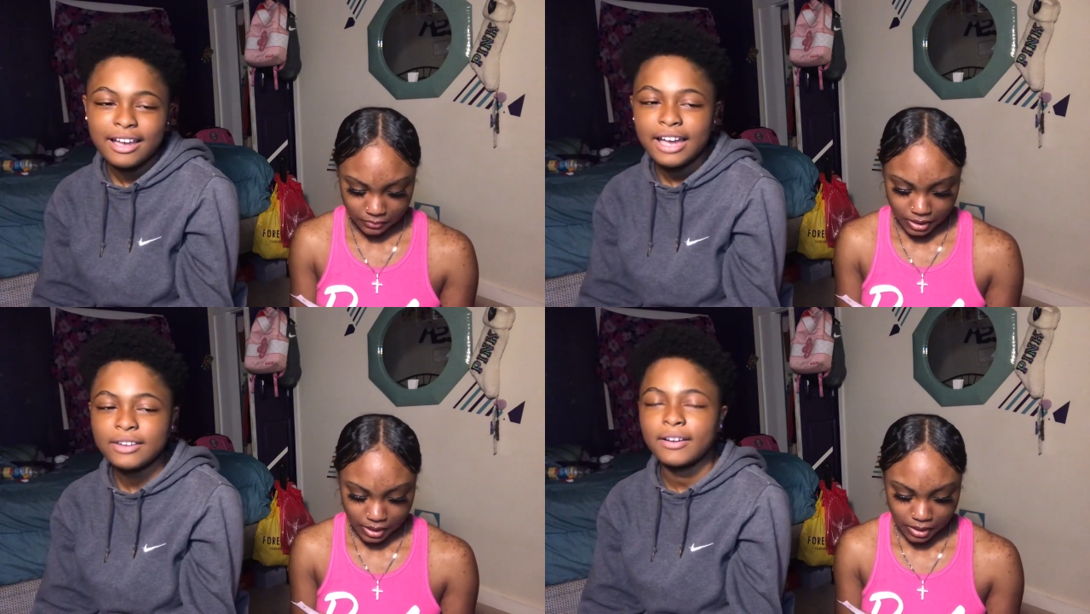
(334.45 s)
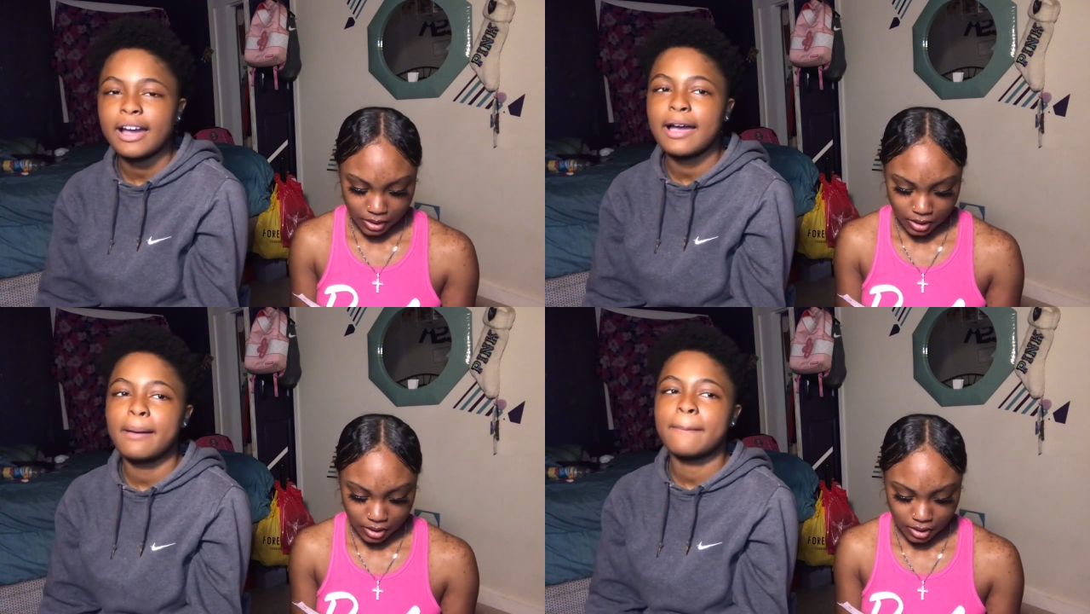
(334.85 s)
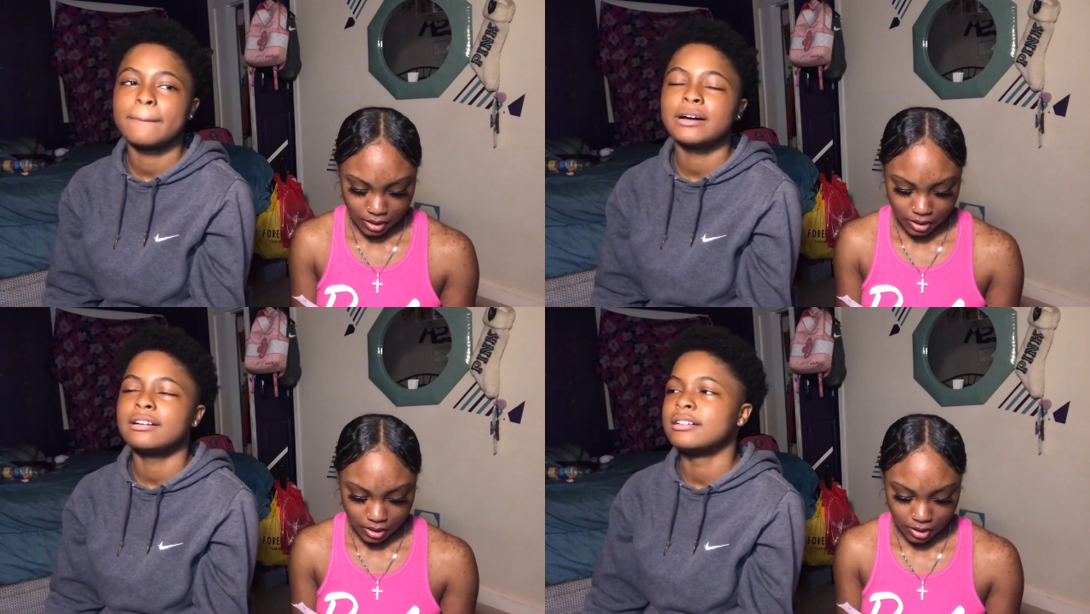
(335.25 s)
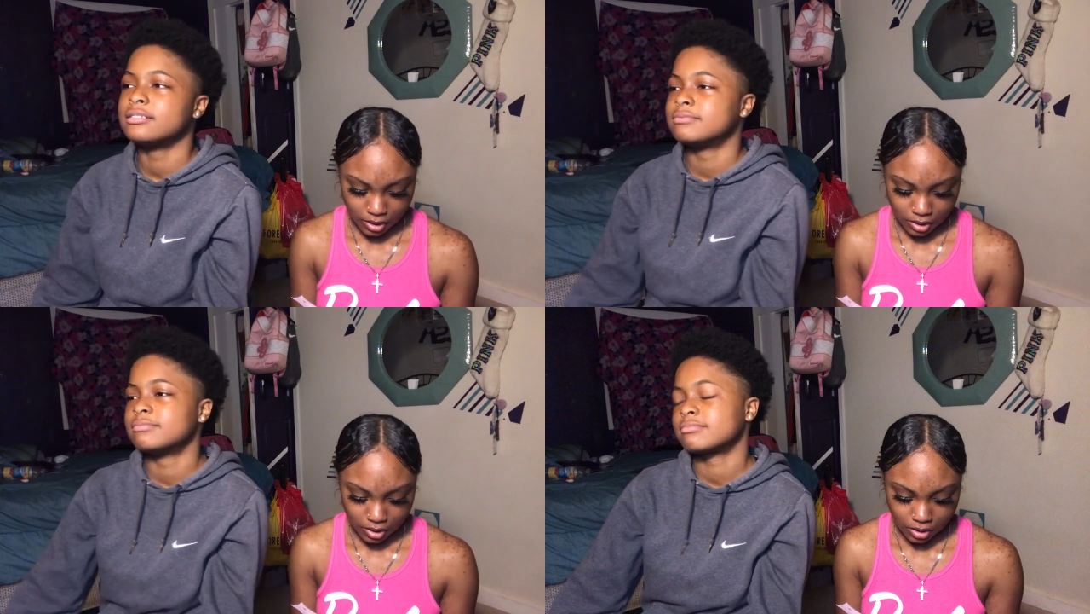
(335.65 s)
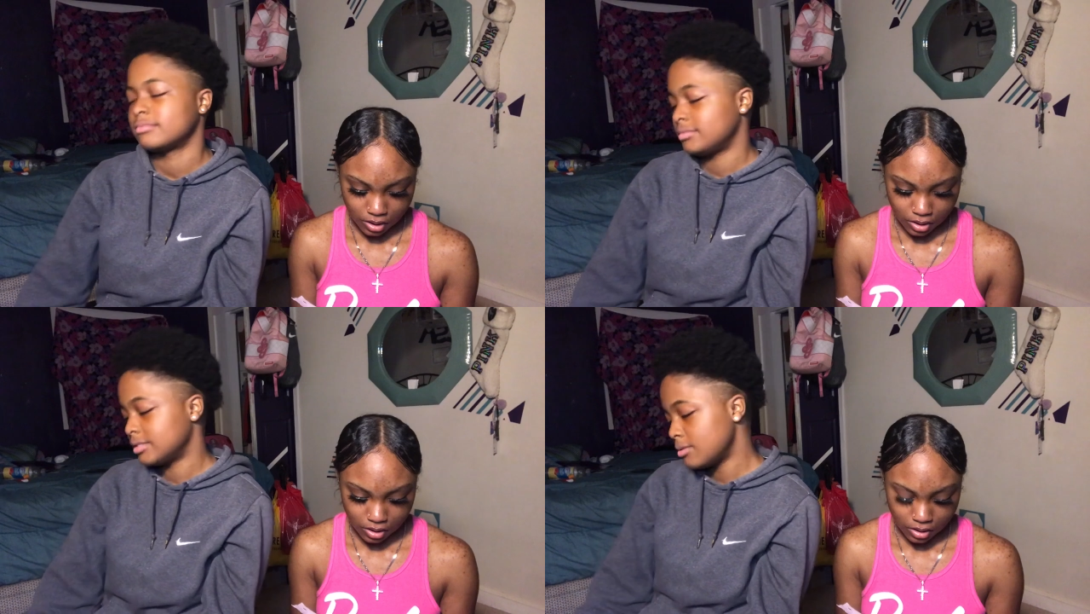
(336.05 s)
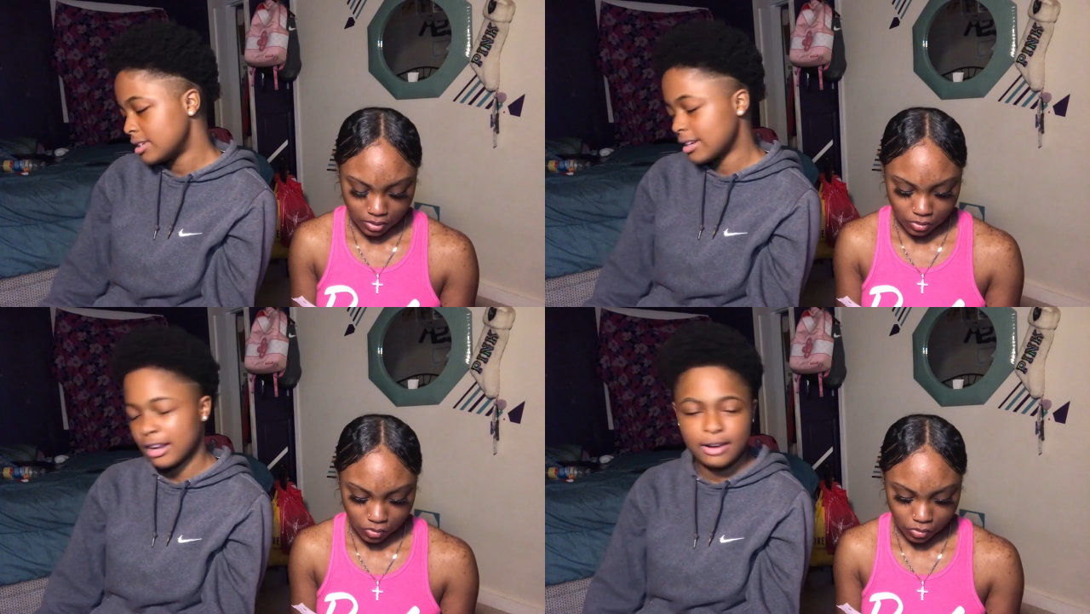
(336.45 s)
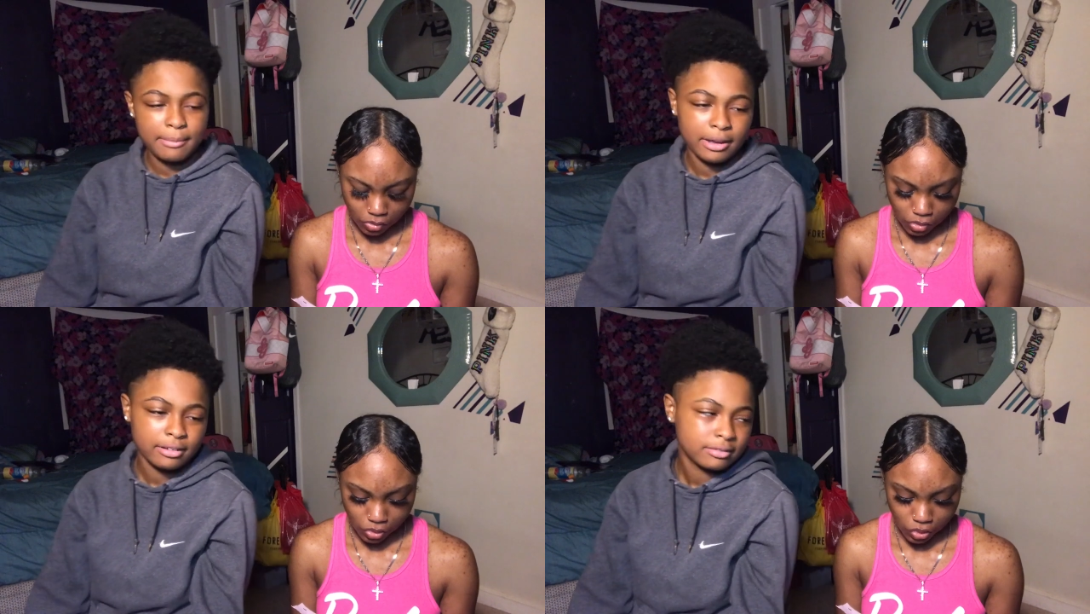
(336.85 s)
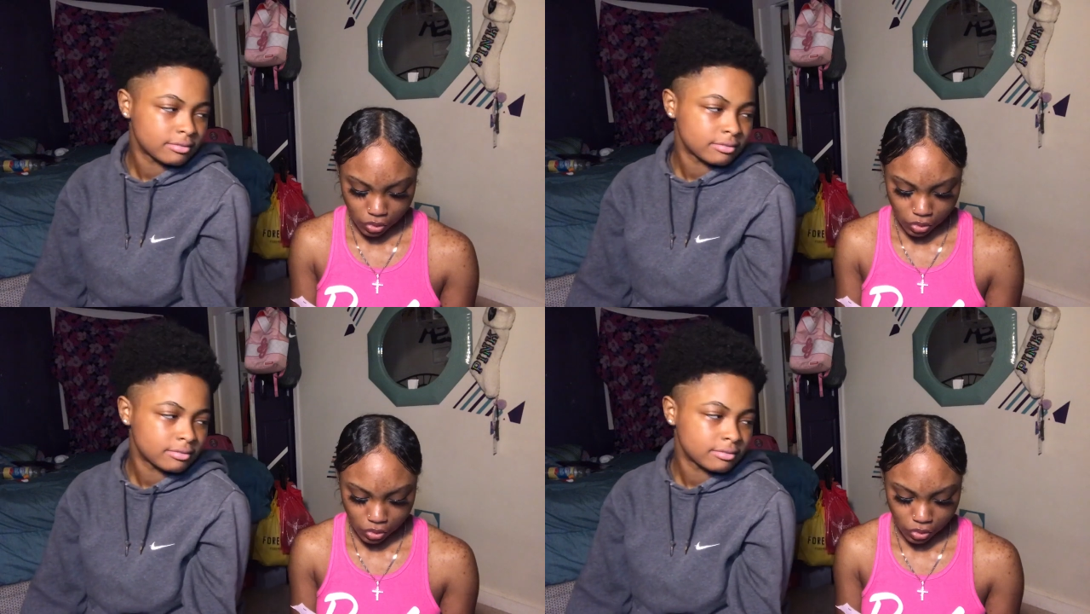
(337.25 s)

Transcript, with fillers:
Speaker 1: I cried. Um, what did I cry about?